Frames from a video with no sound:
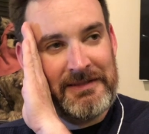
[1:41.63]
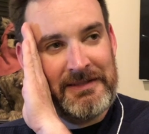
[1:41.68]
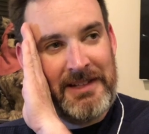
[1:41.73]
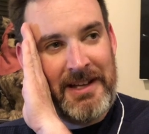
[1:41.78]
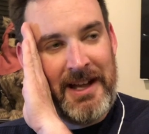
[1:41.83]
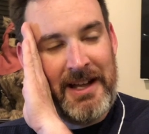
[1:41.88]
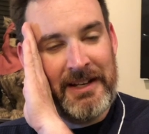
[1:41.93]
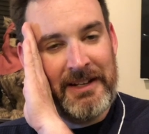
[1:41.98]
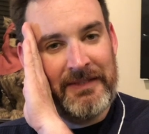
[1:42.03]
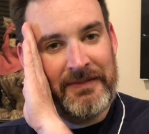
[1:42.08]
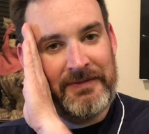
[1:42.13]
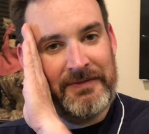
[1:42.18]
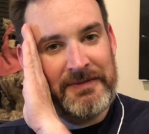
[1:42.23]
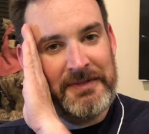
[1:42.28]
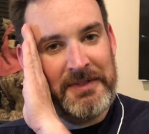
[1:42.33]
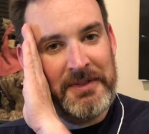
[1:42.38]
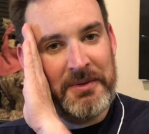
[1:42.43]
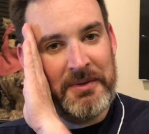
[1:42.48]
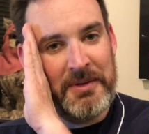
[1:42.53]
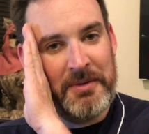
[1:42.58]
kind of
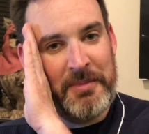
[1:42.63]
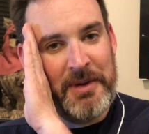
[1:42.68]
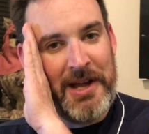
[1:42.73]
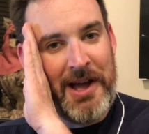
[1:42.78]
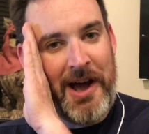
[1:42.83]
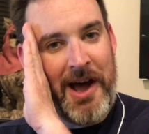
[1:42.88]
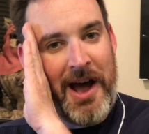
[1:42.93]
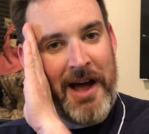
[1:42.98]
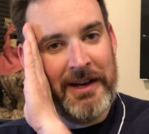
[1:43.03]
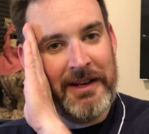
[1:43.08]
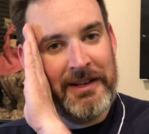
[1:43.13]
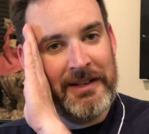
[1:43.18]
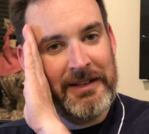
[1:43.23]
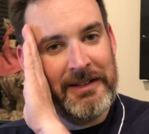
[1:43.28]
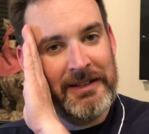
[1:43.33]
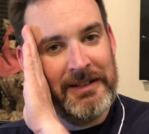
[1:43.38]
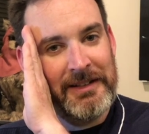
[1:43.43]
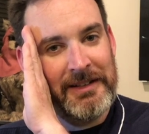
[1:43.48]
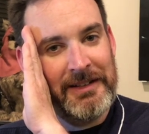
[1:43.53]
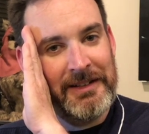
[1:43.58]
soon to be hot
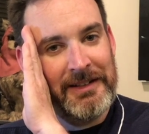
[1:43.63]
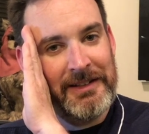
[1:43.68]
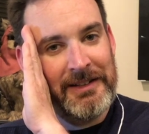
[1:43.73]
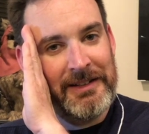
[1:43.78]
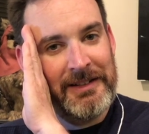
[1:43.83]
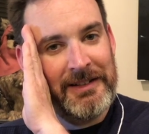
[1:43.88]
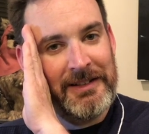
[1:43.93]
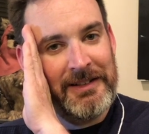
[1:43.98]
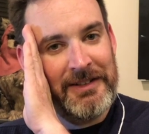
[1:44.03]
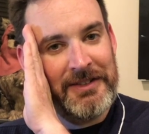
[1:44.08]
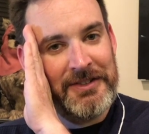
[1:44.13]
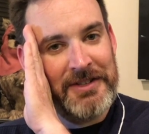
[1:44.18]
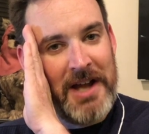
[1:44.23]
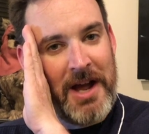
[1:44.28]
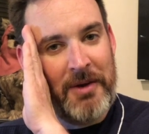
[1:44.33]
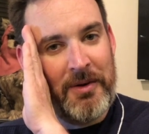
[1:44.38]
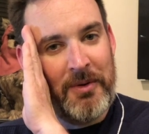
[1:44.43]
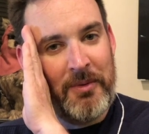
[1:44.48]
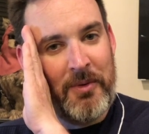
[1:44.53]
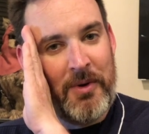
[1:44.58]

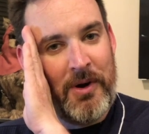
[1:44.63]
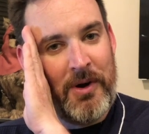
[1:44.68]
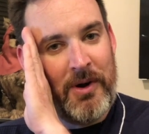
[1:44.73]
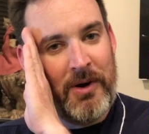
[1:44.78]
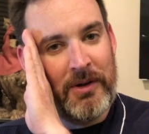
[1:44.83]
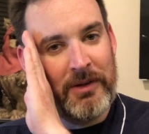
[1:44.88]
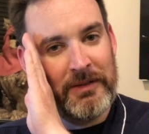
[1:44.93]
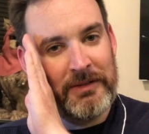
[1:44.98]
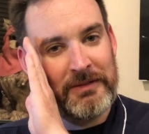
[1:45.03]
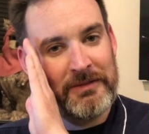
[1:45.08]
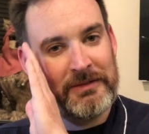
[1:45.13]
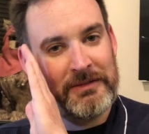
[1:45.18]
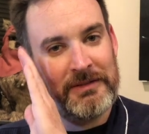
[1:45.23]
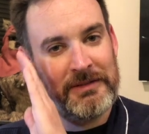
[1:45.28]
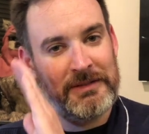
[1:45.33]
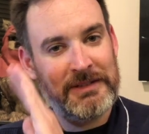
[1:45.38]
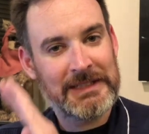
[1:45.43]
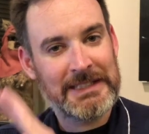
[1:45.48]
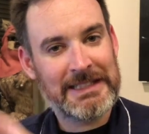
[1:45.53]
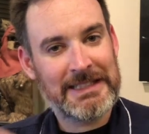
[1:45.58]
shower wall
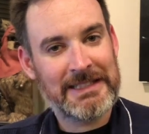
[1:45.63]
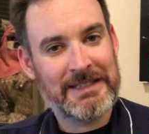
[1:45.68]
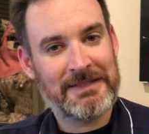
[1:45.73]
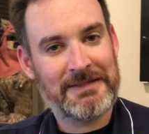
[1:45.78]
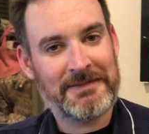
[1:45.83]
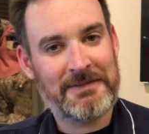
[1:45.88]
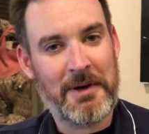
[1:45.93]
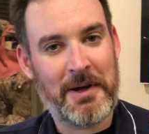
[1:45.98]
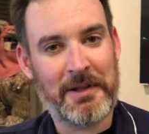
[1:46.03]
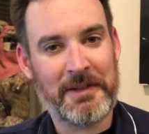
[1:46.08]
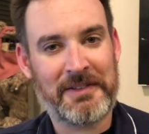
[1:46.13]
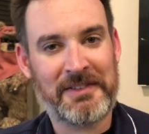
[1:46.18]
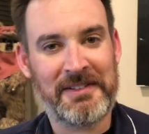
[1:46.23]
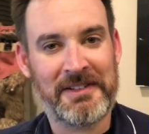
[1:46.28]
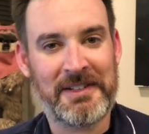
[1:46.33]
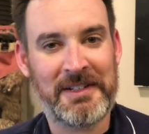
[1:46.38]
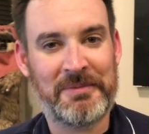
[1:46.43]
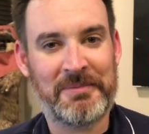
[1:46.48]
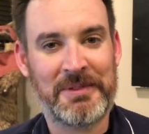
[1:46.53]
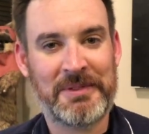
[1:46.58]
and fall
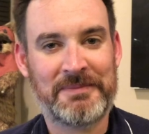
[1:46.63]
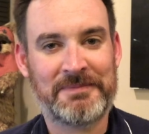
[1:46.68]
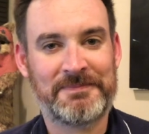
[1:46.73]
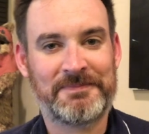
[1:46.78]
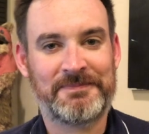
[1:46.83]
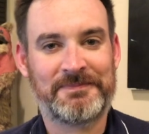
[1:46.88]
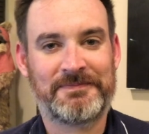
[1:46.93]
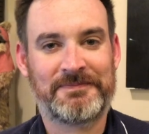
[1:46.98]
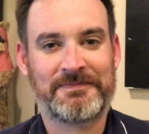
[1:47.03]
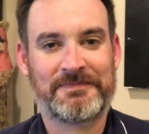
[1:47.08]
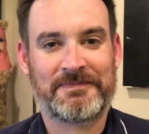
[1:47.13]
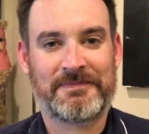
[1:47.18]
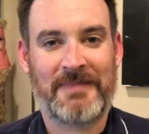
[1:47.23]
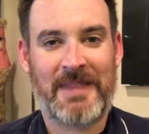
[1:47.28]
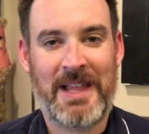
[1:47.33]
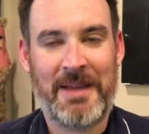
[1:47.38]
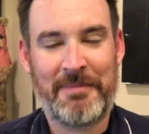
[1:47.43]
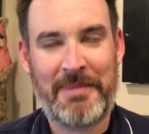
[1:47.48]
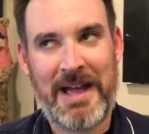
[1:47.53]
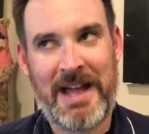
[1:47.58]
asleep
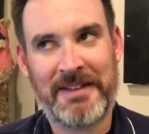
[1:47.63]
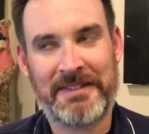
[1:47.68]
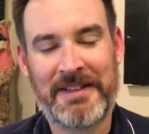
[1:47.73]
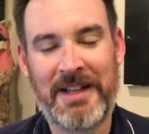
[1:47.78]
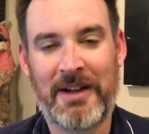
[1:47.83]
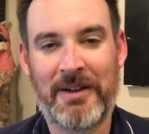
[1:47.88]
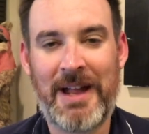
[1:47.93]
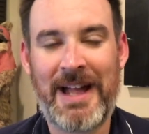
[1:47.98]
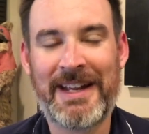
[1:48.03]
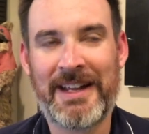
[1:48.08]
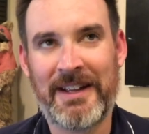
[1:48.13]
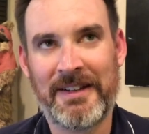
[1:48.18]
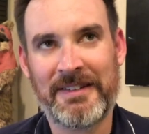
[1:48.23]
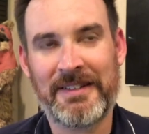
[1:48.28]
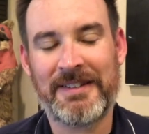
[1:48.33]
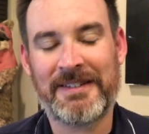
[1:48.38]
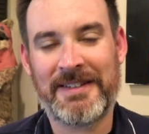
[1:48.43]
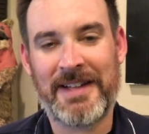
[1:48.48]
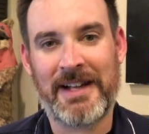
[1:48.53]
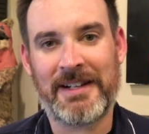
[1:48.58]
pass out i guess
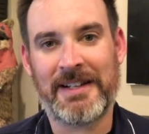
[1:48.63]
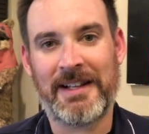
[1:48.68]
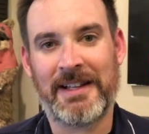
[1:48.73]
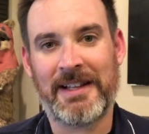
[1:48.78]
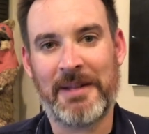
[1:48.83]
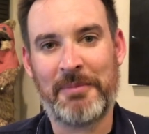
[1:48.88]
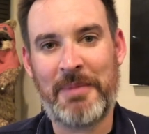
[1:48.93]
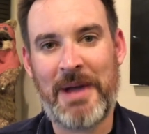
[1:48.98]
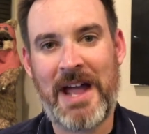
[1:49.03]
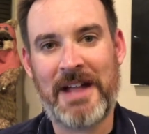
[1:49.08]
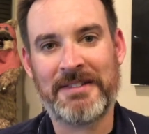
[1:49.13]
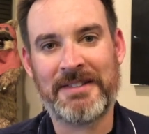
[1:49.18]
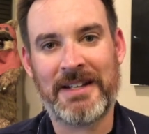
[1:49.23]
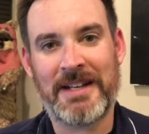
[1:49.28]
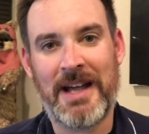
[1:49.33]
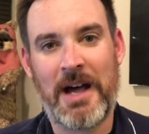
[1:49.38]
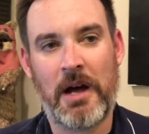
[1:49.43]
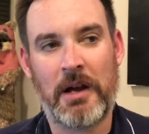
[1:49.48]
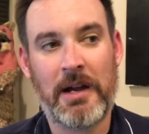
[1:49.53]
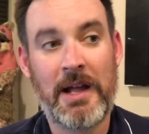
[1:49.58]
it's technically passing
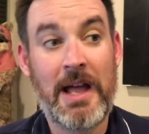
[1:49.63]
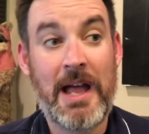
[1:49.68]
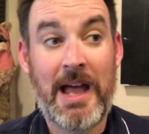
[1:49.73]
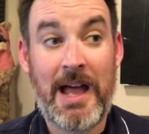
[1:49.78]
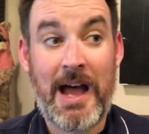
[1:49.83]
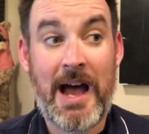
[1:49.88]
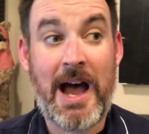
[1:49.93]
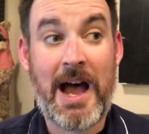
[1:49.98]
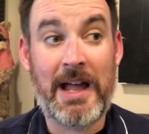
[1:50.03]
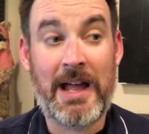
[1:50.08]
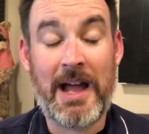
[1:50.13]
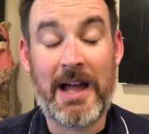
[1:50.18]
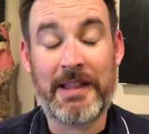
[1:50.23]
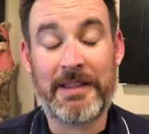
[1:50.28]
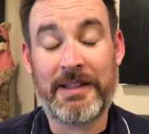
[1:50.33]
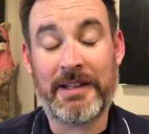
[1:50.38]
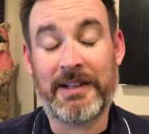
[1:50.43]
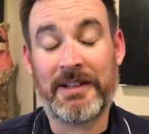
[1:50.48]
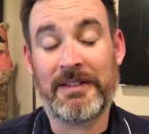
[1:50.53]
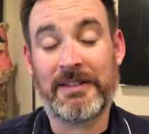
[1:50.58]
out i i
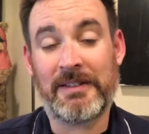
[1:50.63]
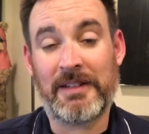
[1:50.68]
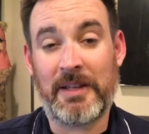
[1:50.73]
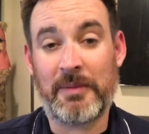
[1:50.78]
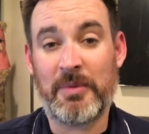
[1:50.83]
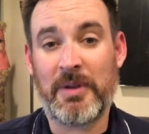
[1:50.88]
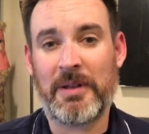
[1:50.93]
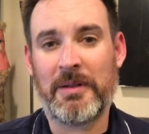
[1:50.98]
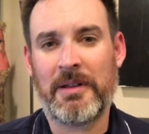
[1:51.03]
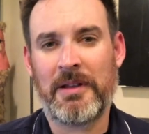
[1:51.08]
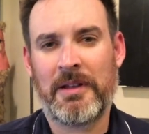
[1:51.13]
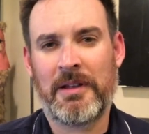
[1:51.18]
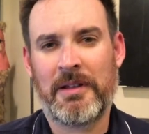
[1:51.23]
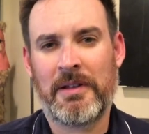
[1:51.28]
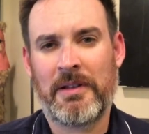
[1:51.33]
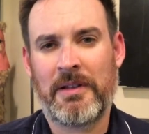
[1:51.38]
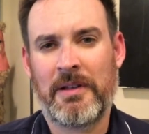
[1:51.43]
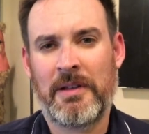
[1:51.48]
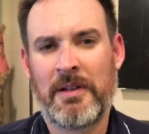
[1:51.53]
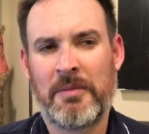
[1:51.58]
think it's sleeping
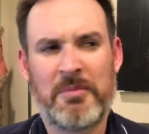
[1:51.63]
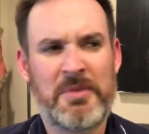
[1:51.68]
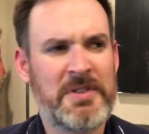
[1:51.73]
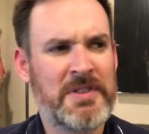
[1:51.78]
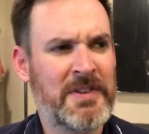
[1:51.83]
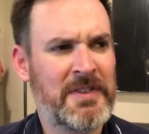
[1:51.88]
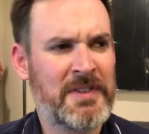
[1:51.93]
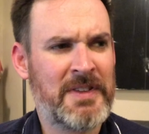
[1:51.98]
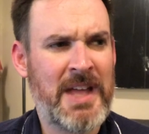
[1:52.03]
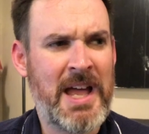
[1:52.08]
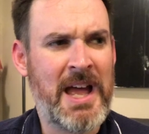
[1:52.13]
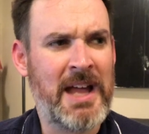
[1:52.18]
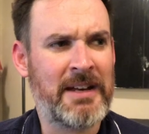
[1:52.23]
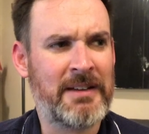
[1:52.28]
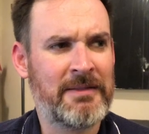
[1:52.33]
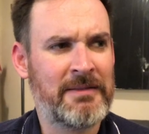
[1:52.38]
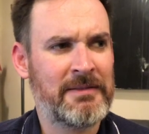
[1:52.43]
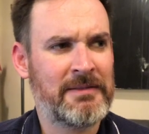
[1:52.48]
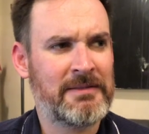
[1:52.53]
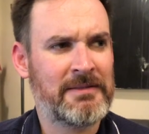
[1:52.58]
but just that
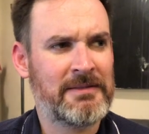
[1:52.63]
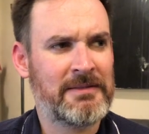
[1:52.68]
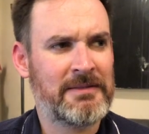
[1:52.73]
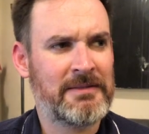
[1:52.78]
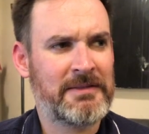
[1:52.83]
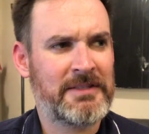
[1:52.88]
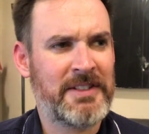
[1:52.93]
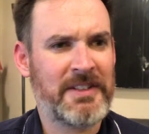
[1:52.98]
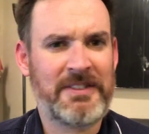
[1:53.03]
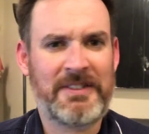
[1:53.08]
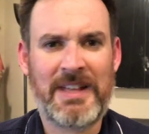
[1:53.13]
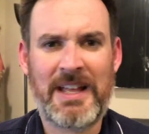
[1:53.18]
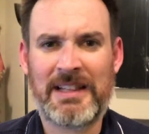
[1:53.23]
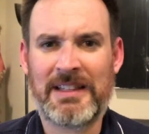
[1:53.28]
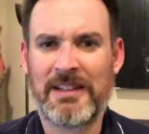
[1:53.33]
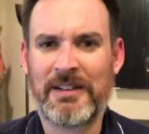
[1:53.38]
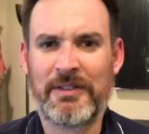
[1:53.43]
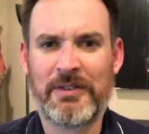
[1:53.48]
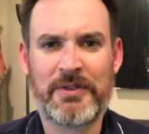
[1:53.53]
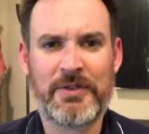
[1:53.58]
just that
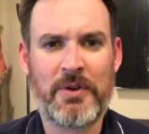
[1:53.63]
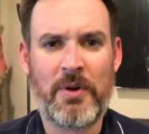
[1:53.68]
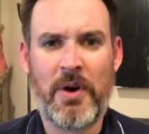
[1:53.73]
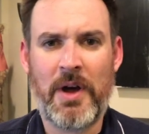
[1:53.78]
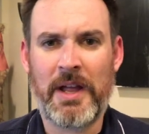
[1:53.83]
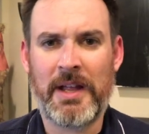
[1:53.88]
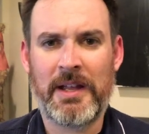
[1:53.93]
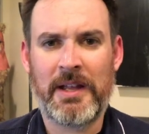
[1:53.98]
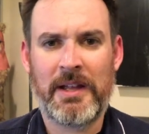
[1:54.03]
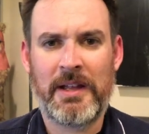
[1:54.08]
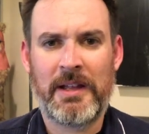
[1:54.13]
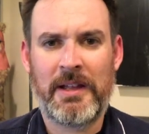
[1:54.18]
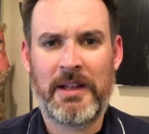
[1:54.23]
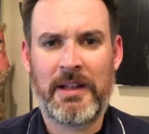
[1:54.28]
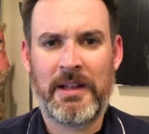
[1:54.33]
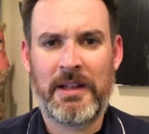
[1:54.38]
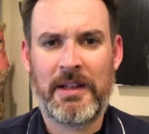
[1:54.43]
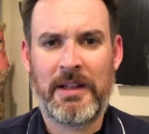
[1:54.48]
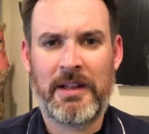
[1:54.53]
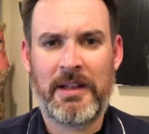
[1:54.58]
little joy
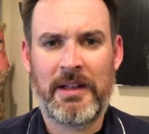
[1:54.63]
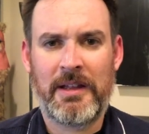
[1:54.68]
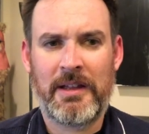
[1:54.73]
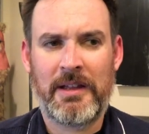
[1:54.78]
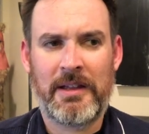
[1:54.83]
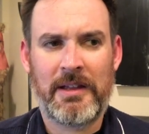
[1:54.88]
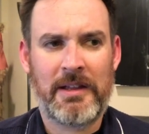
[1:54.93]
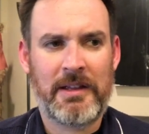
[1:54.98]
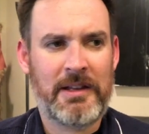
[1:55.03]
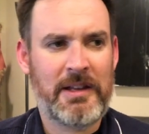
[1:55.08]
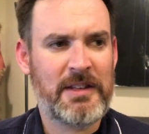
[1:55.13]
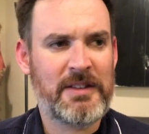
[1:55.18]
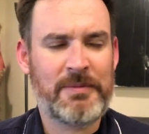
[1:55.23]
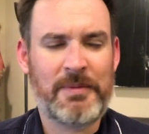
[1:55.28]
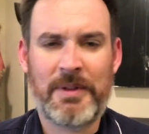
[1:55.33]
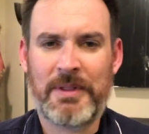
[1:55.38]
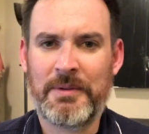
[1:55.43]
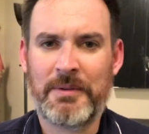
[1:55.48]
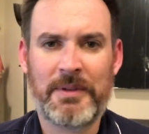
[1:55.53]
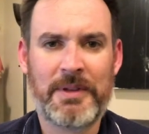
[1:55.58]
gets
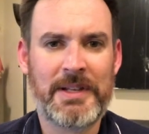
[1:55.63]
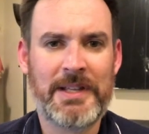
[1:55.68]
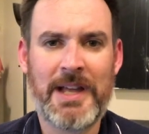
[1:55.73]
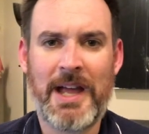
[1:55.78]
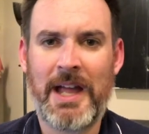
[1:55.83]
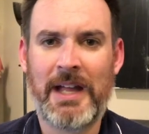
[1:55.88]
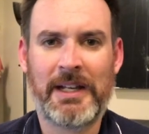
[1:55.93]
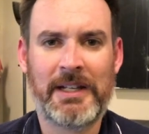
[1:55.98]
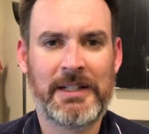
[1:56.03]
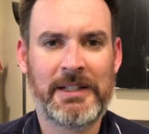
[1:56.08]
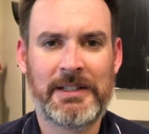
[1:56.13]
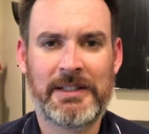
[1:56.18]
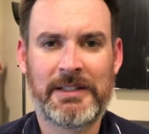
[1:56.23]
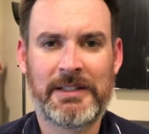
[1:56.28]
me through the day